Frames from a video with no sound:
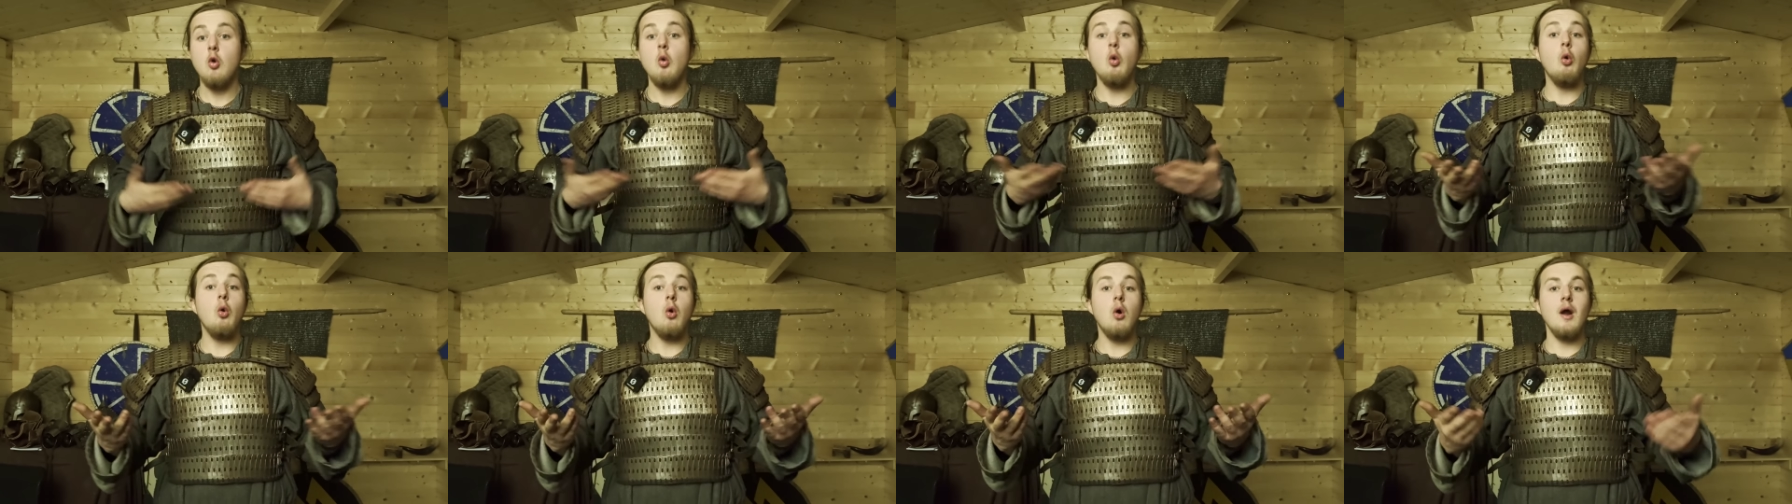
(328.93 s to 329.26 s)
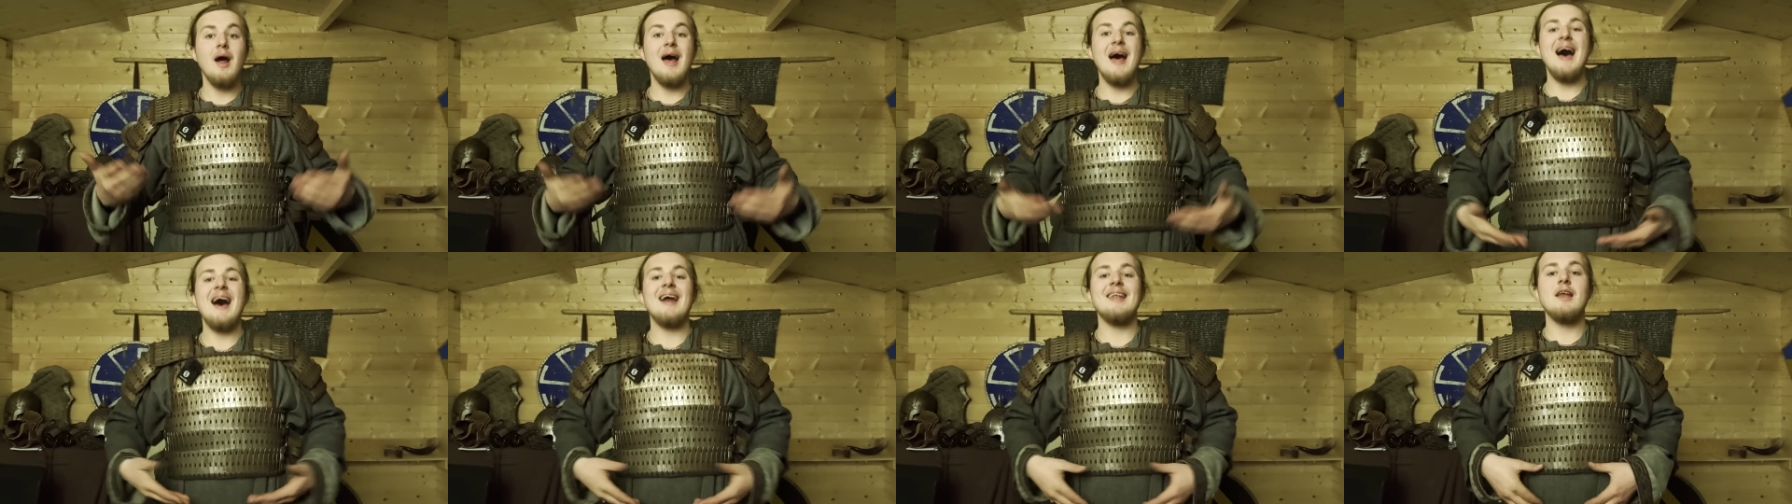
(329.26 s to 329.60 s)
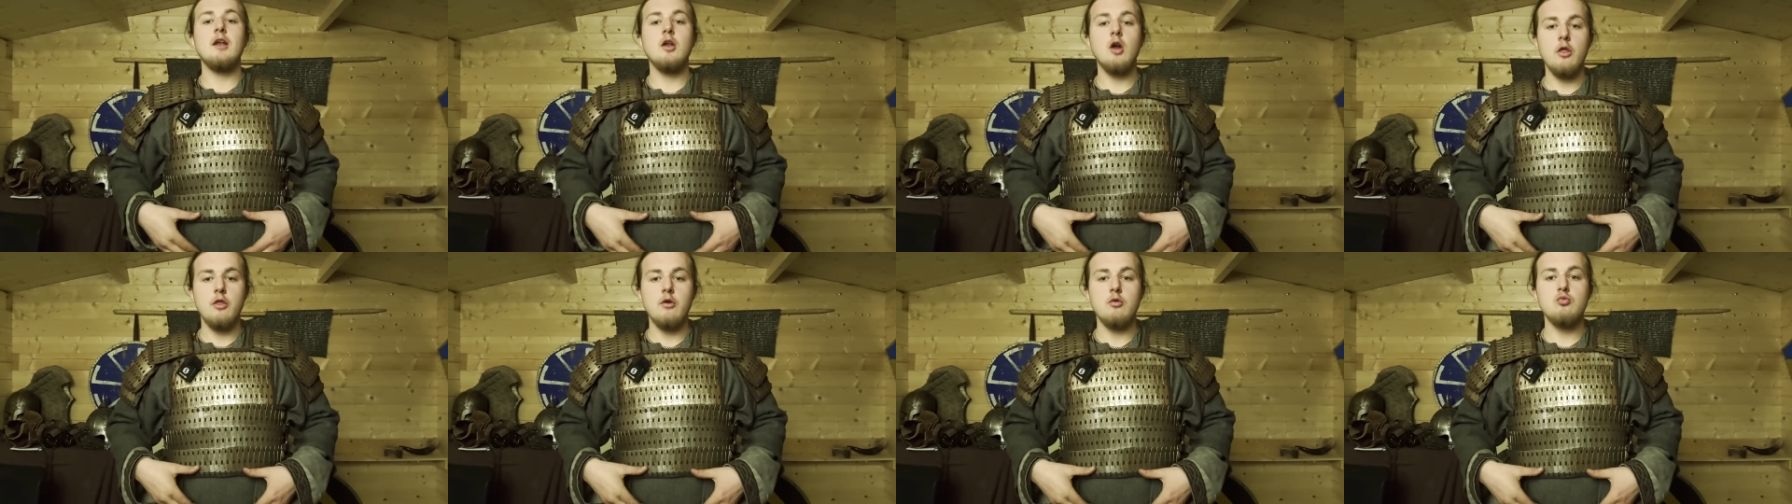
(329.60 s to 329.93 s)
or add
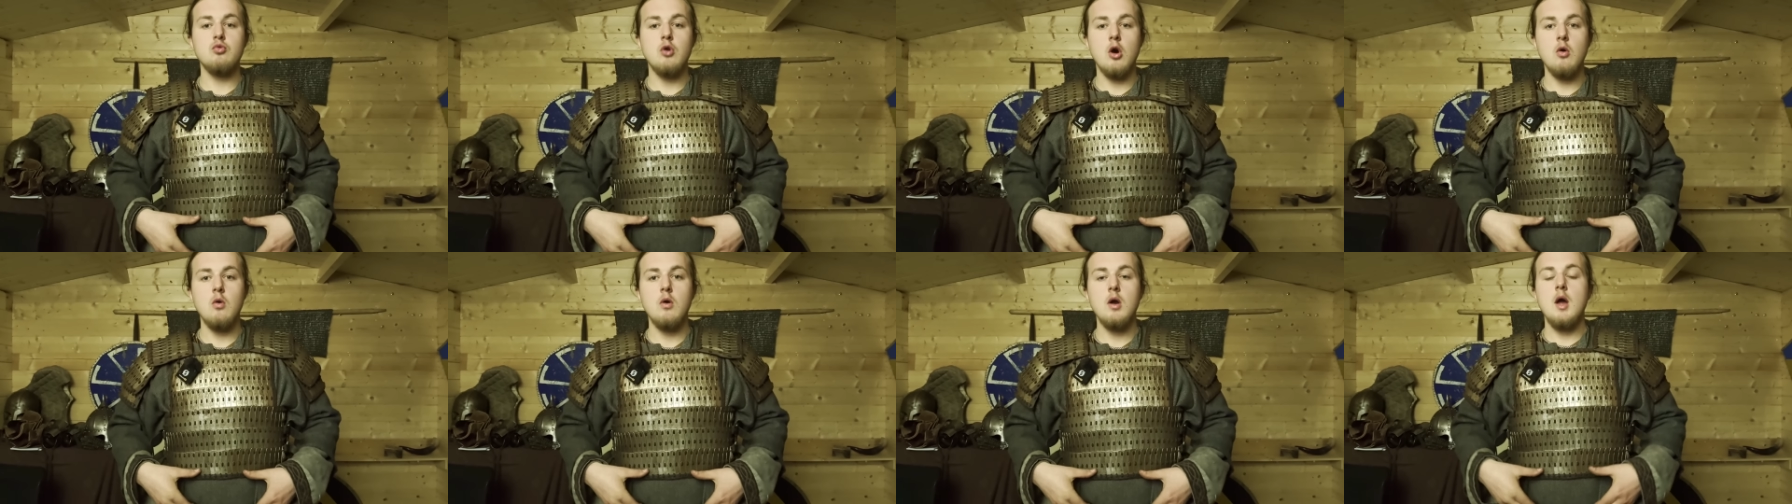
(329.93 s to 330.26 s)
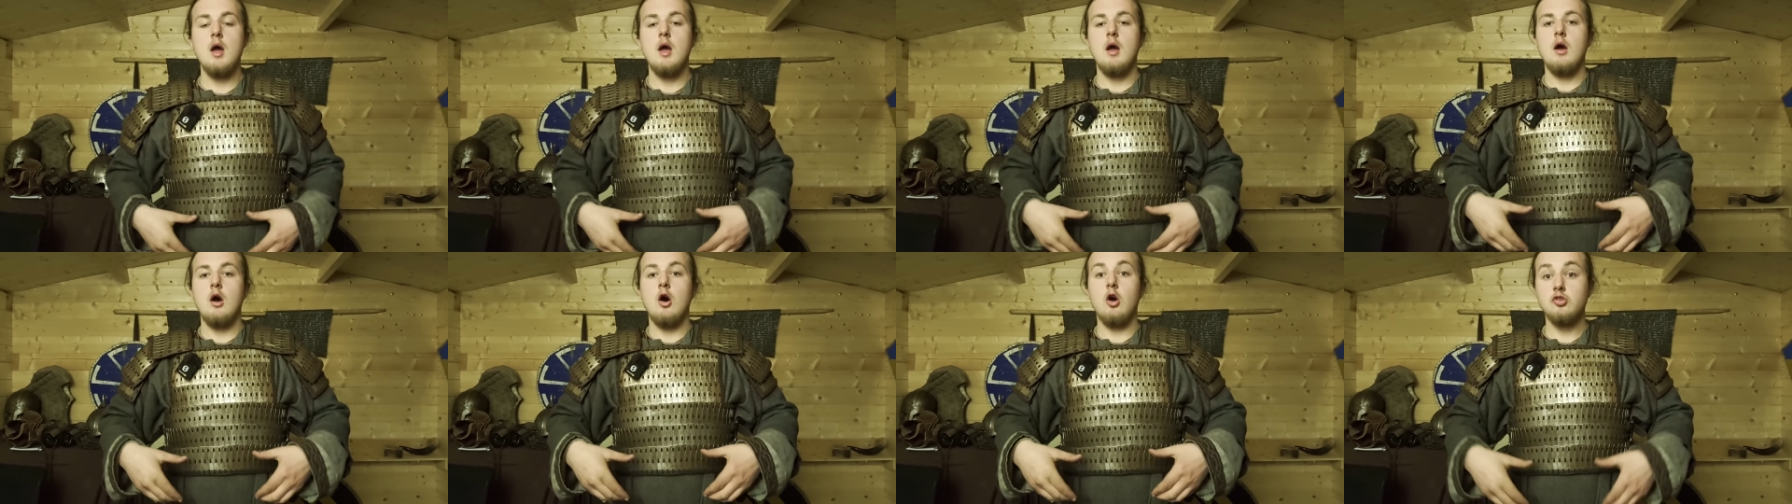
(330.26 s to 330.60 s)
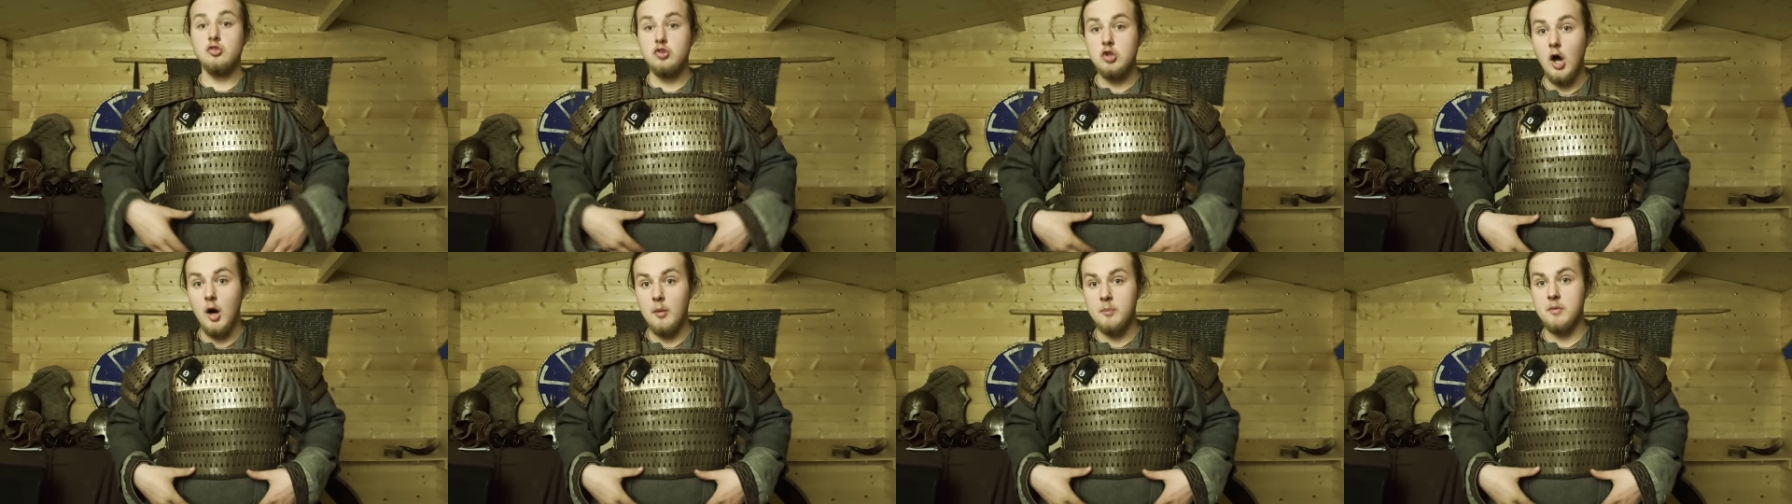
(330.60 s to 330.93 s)
another row
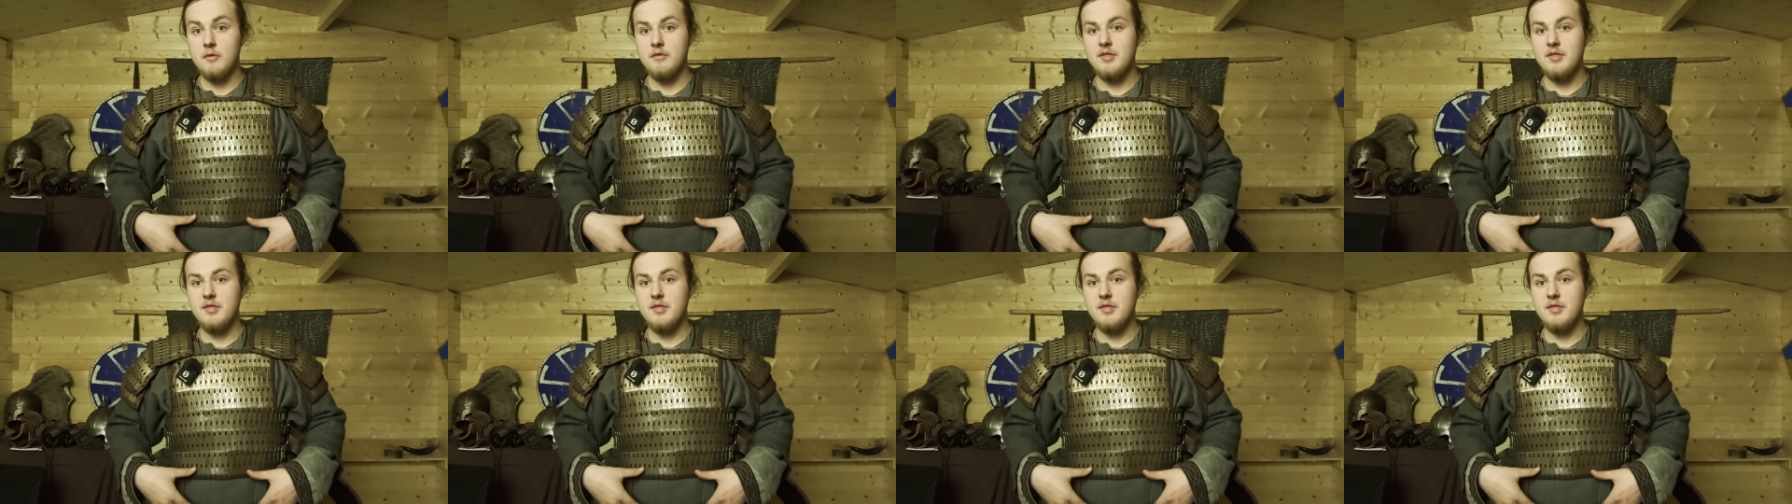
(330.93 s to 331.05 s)
on top